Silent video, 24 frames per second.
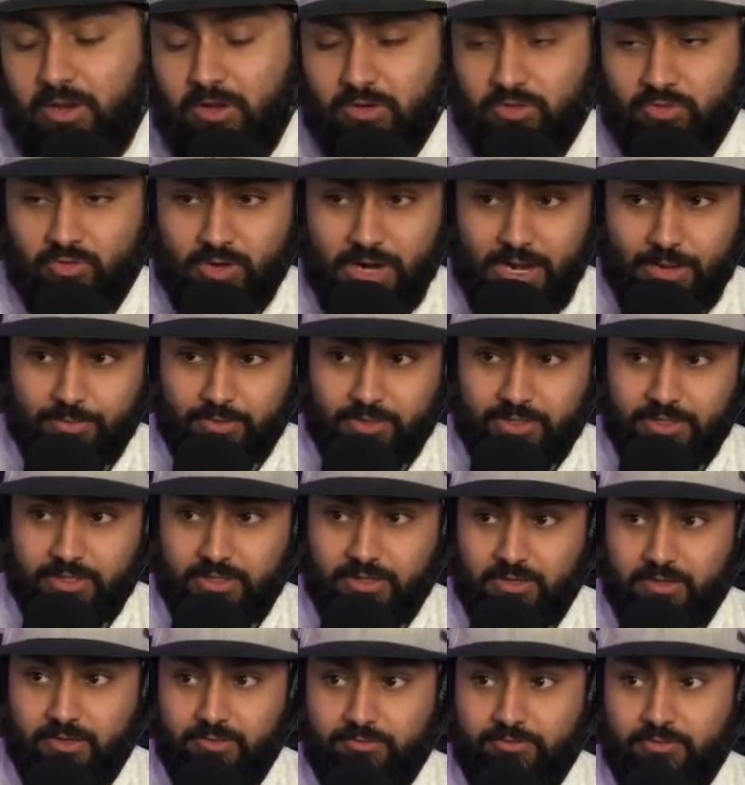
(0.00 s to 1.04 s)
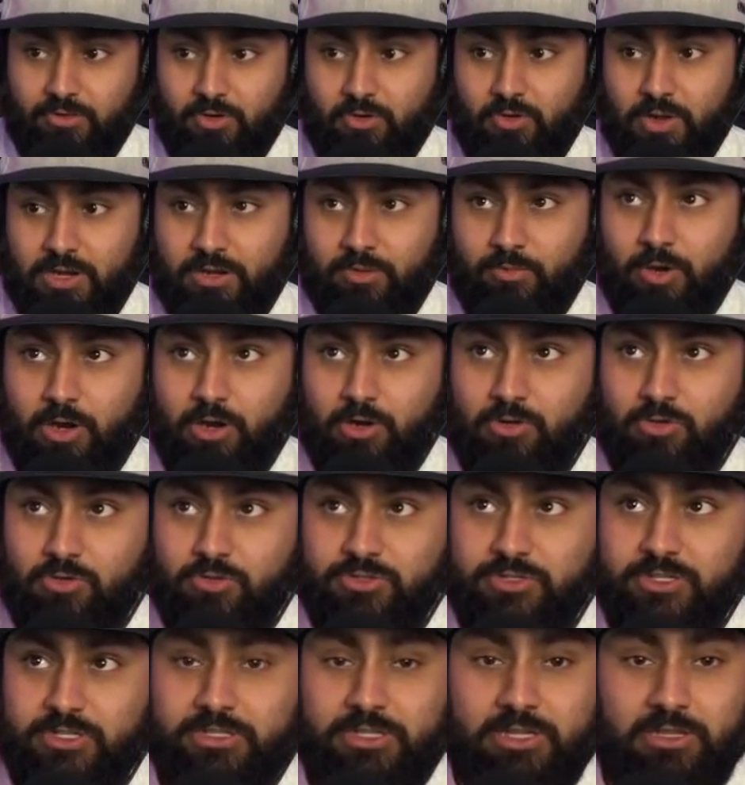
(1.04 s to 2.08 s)
grappling for Ronda
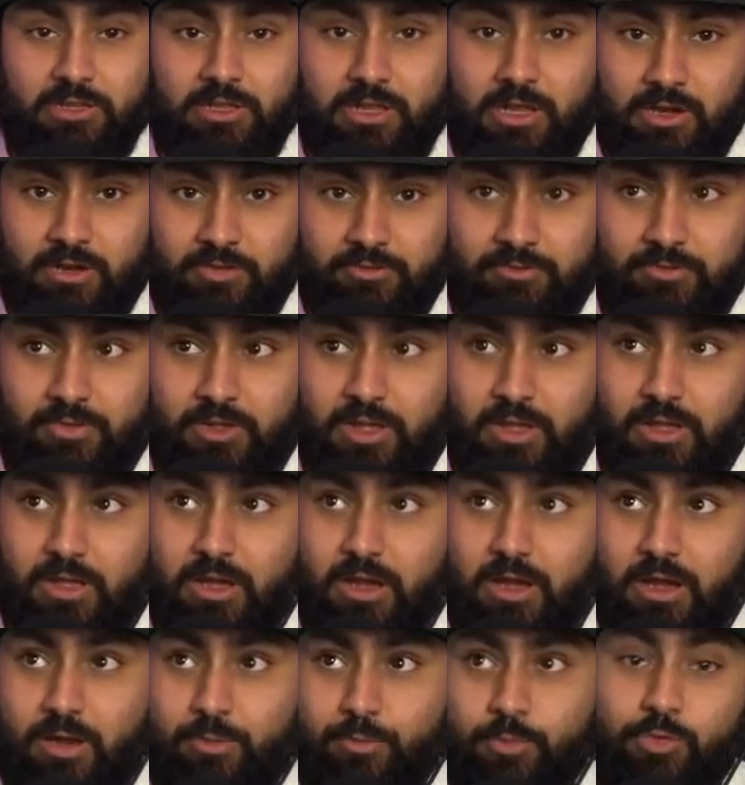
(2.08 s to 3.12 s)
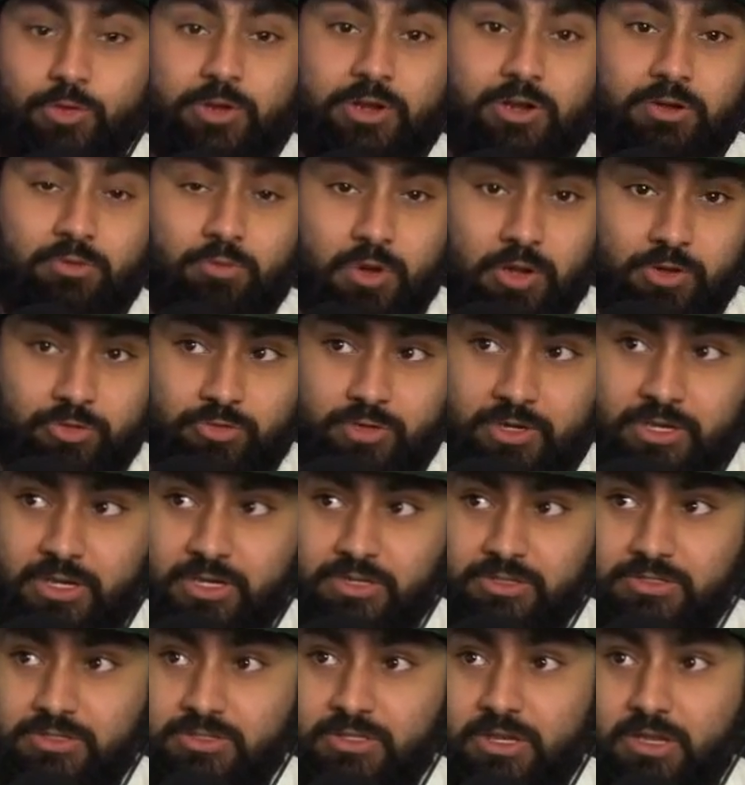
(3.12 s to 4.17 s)
Marcos, and then a lot of Marina
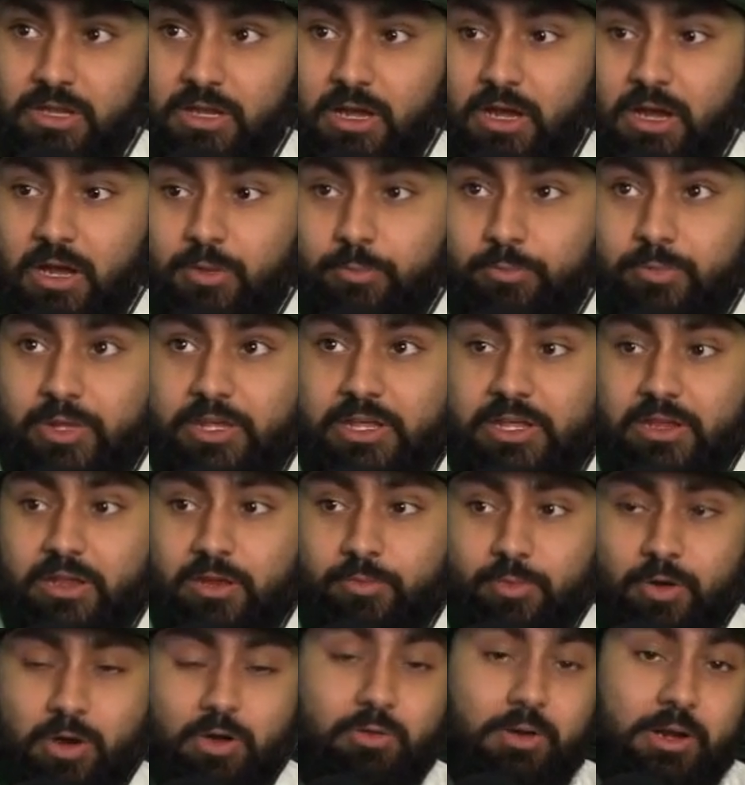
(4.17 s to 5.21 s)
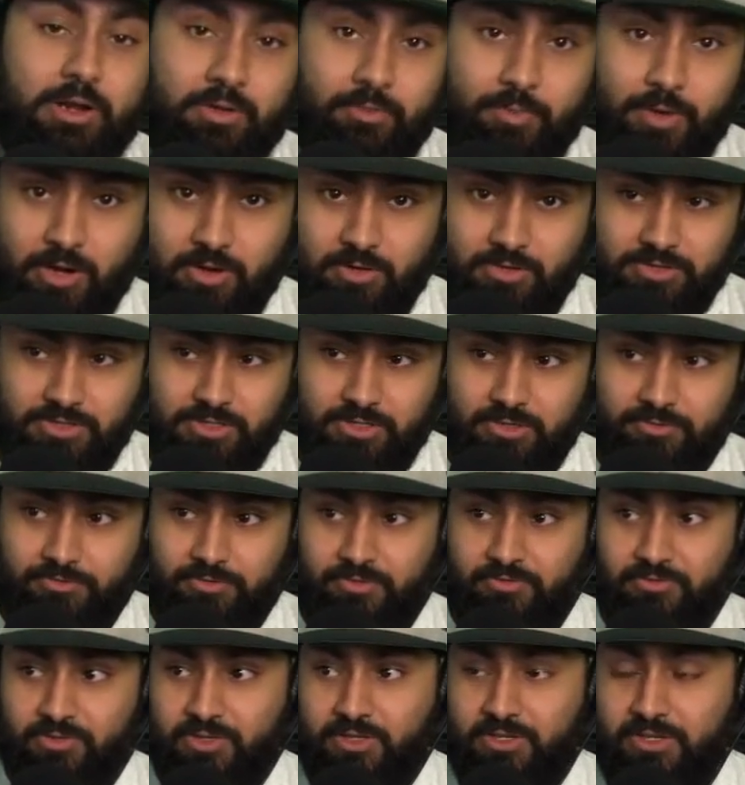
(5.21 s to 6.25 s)
Rodriguez picking apart Ronda Marcos on the
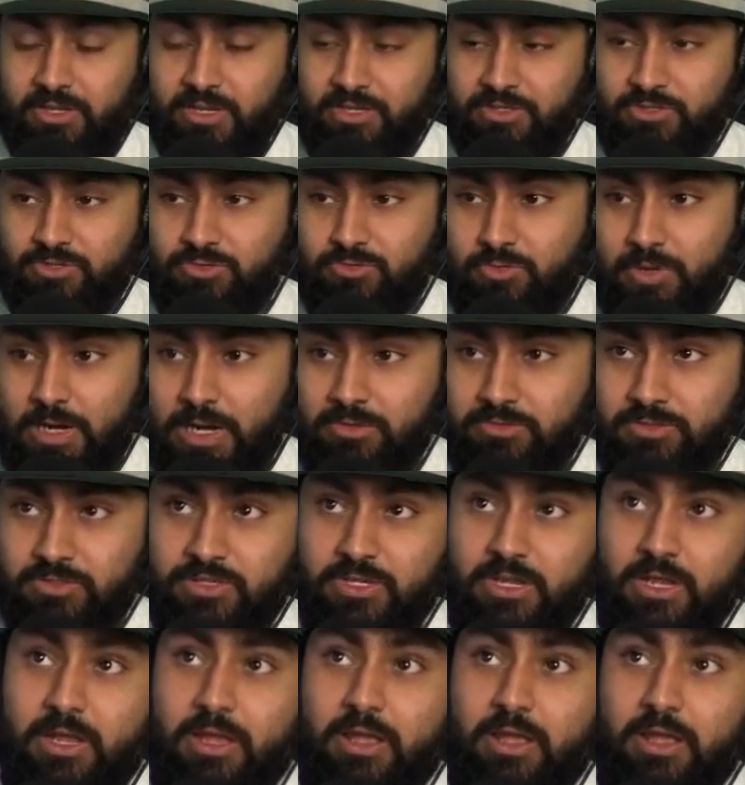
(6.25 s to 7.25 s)
feet for the next two rounds.